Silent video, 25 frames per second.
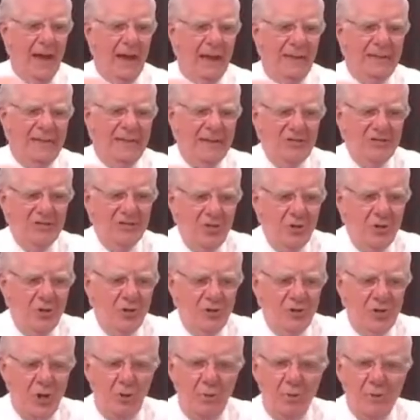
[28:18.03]
And this
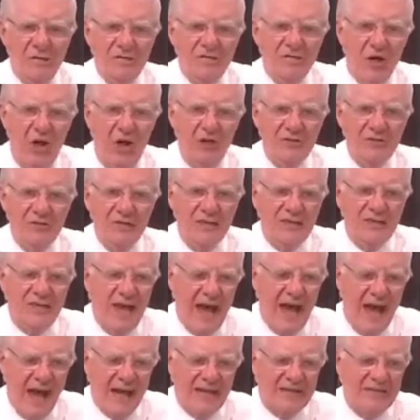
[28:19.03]
union results in
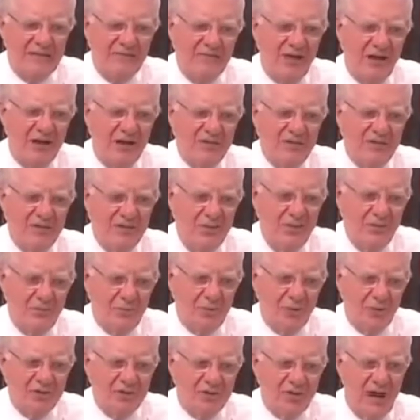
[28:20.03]
the
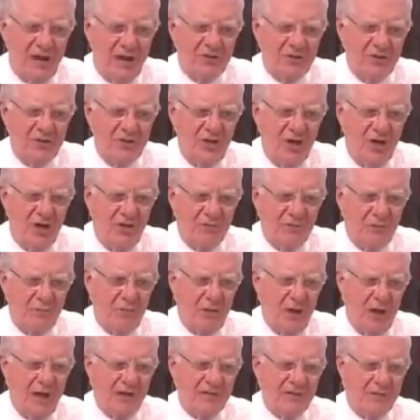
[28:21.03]
activation, projection of
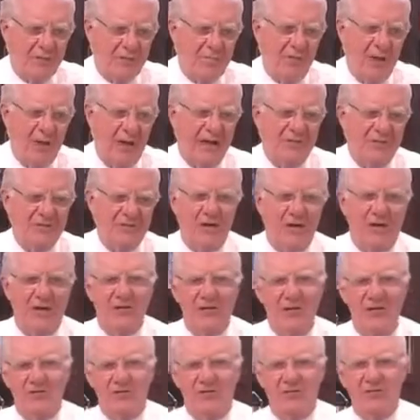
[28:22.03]
the plots and plans and
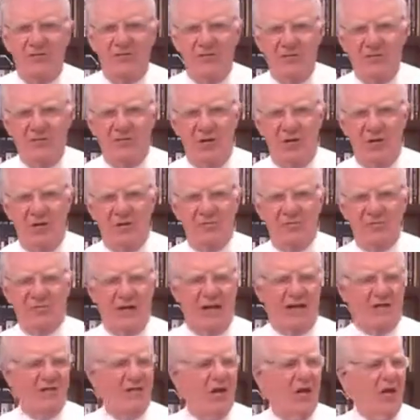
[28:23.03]
conditions and
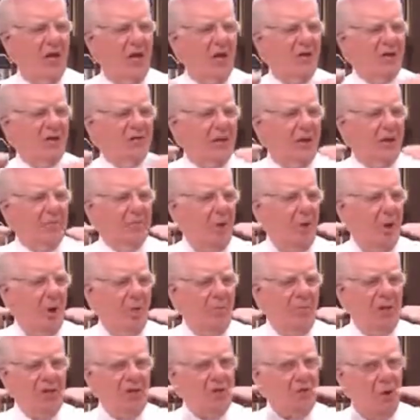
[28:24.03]
circumstance. The
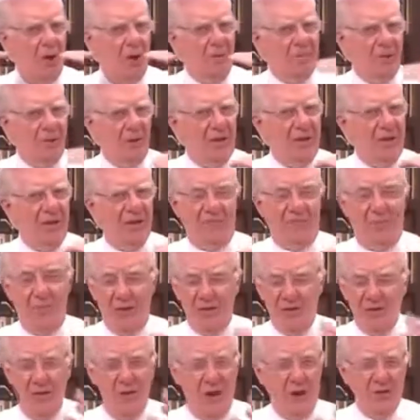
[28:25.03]
moment your belief,
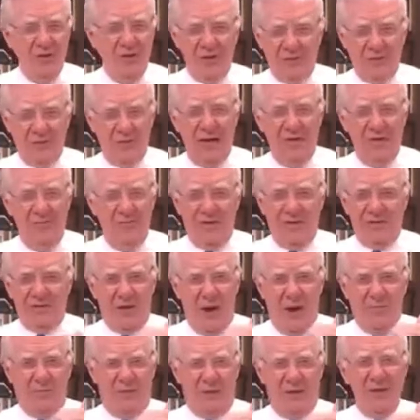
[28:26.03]
when you understand
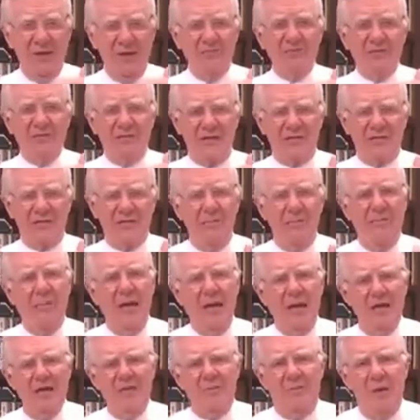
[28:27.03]
this, our belief
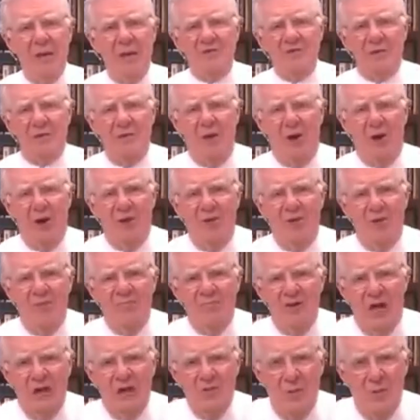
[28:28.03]
system is based upon
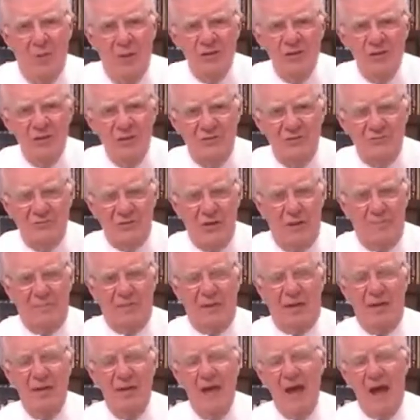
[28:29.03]
our evaluation of
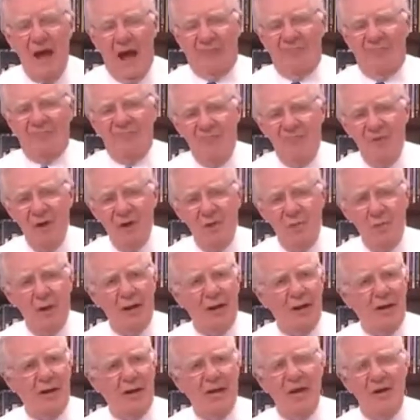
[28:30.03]
something. And
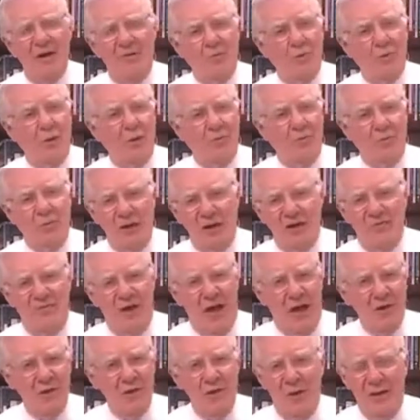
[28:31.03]
frequently, if we
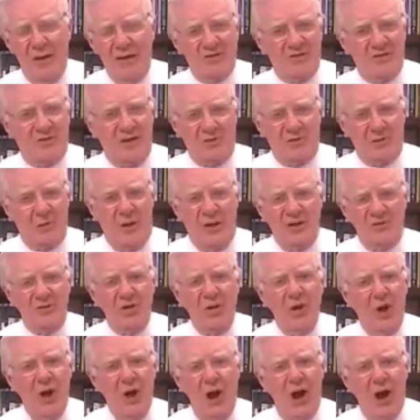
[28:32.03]
reevaluate a
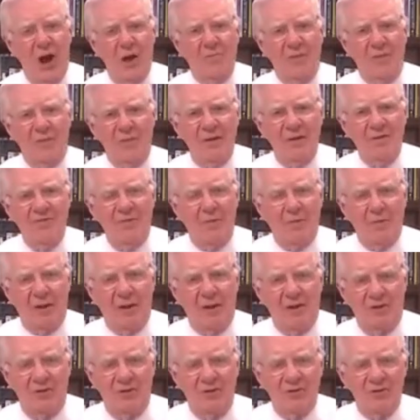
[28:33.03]
situation, our belief
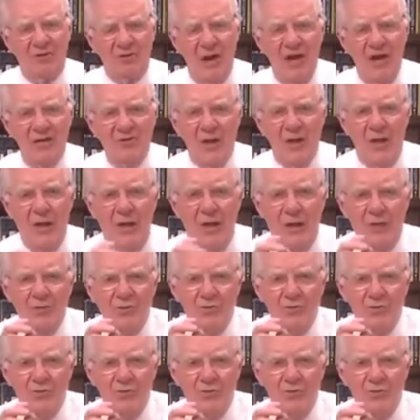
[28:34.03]
about it will change.